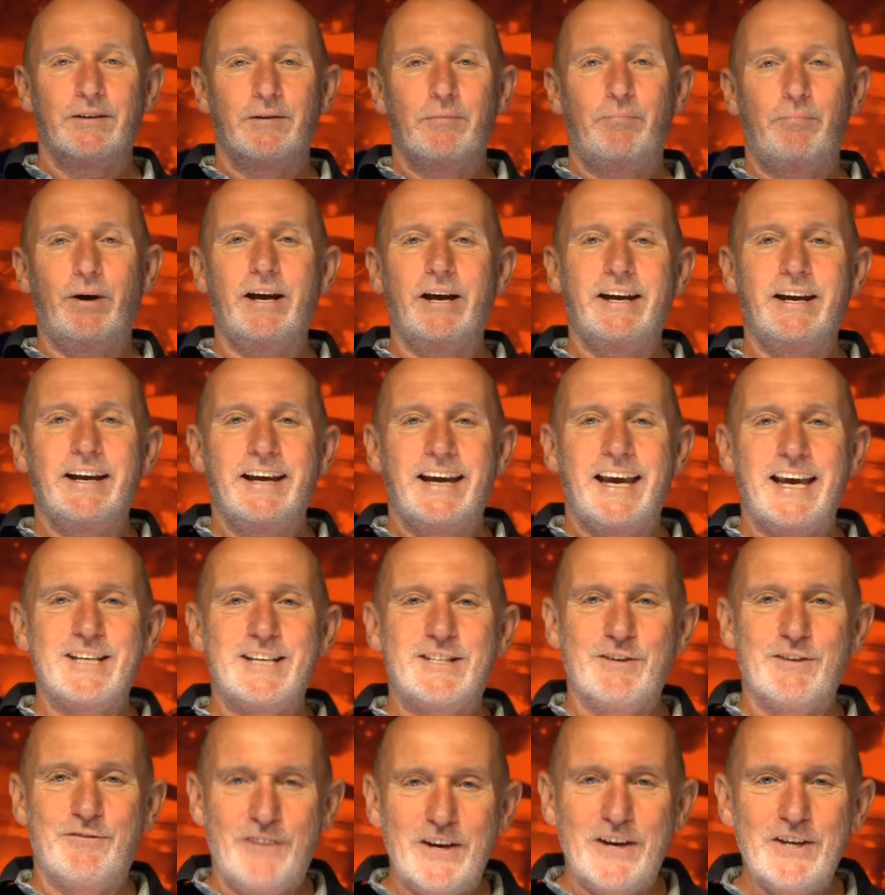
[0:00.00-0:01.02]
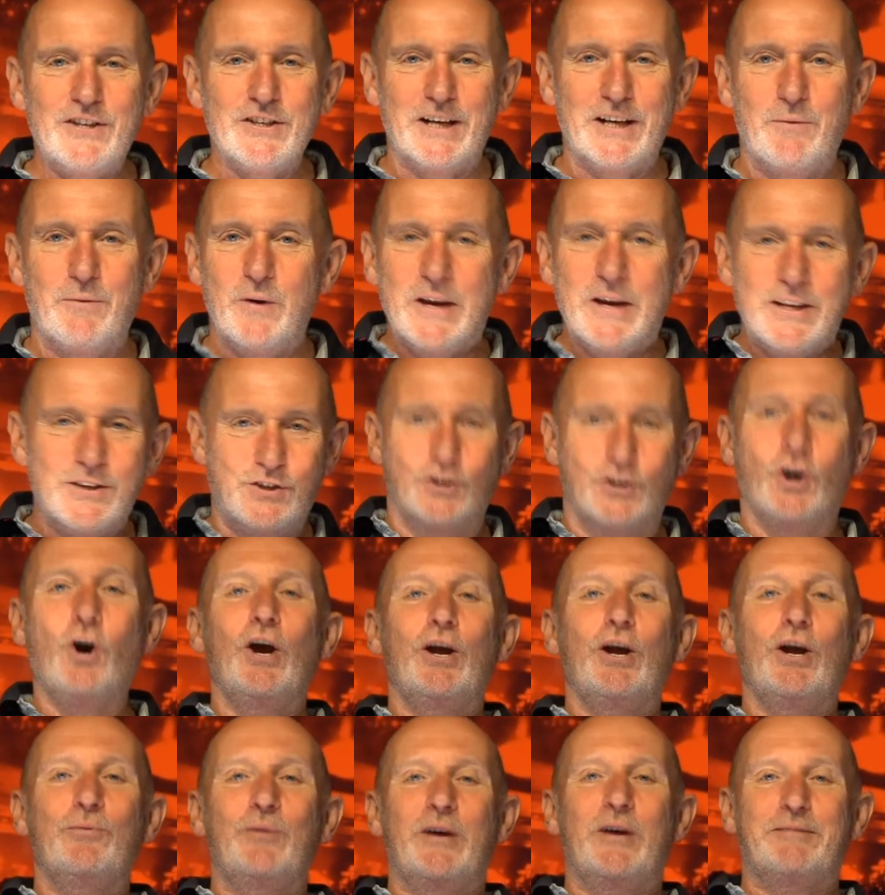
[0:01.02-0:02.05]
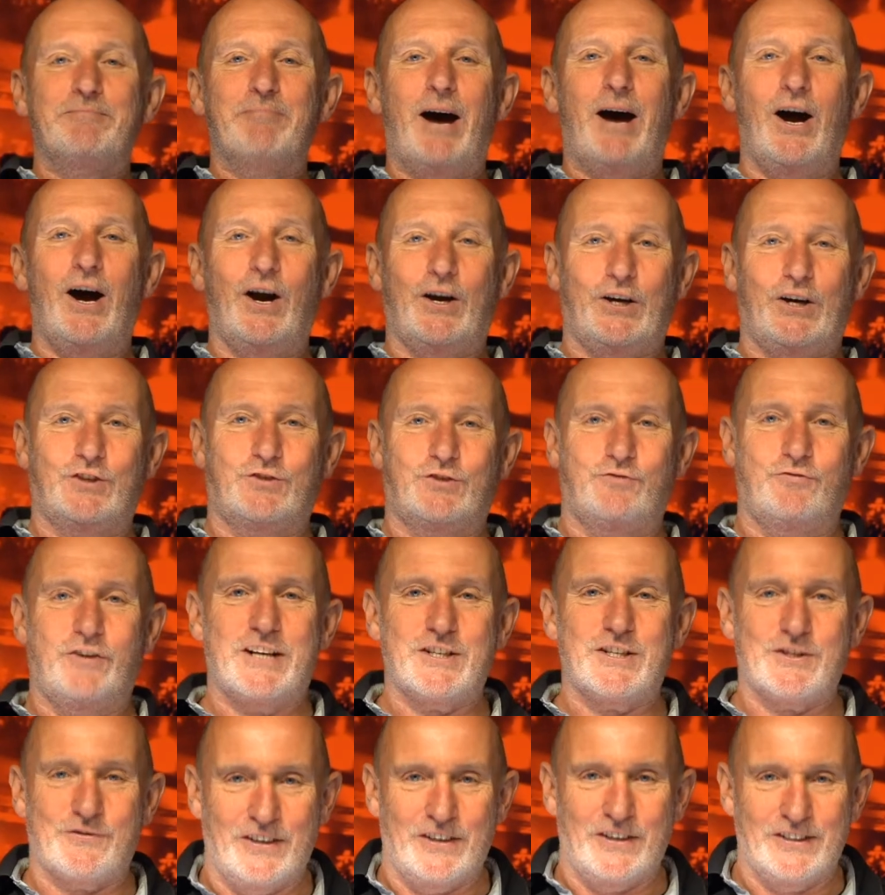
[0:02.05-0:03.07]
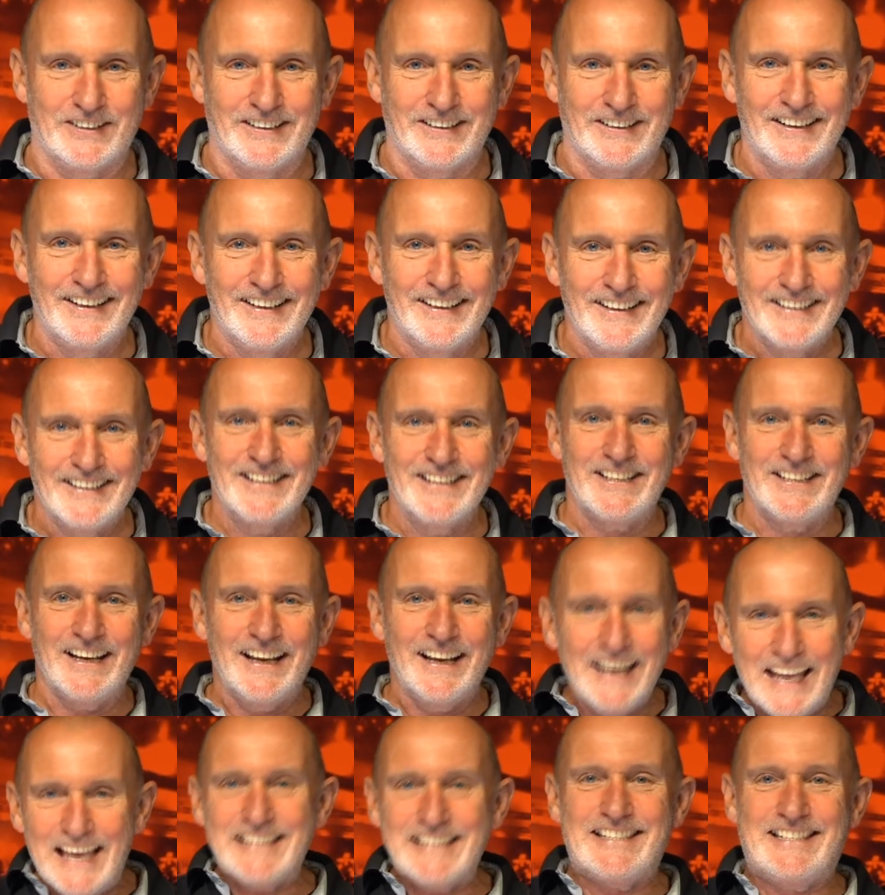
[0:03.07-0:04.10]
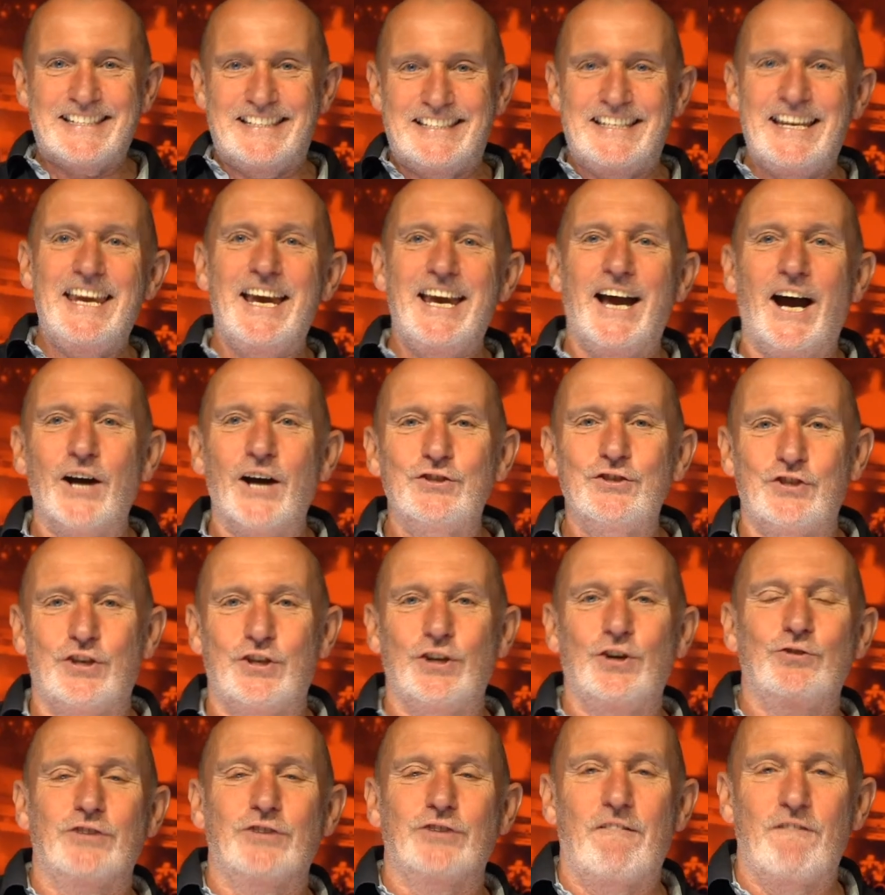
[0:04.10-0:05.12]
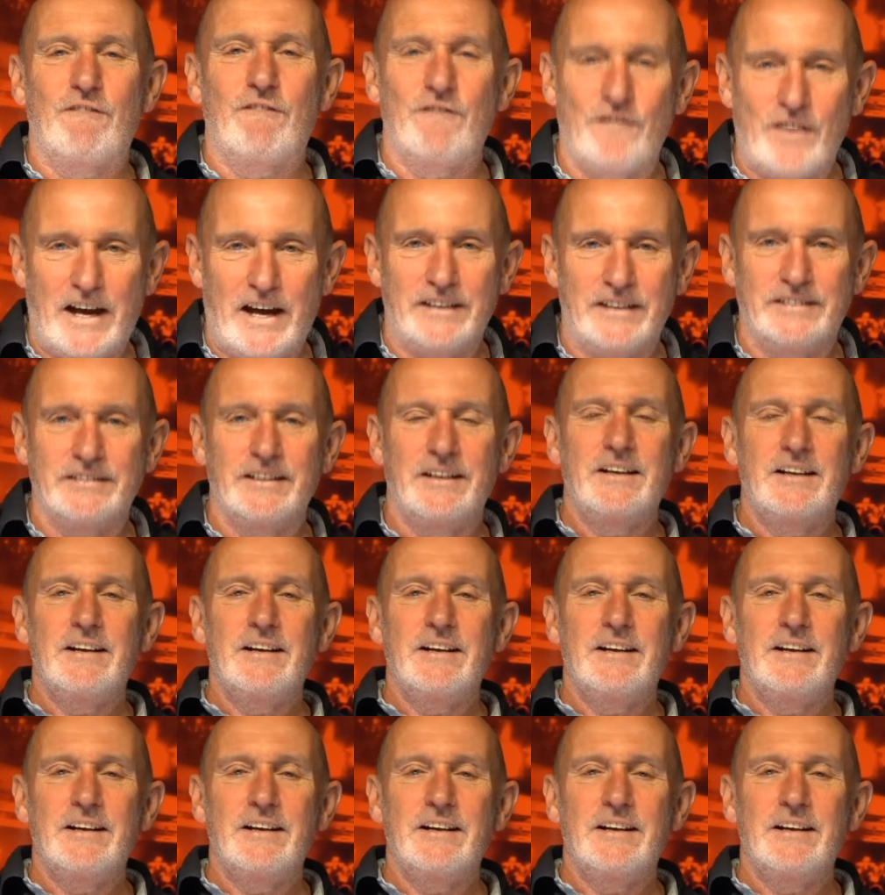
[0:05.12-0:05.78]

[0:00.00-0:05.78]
But it's a vision, and we join with Marcus Rashford to say, let's see our children fed.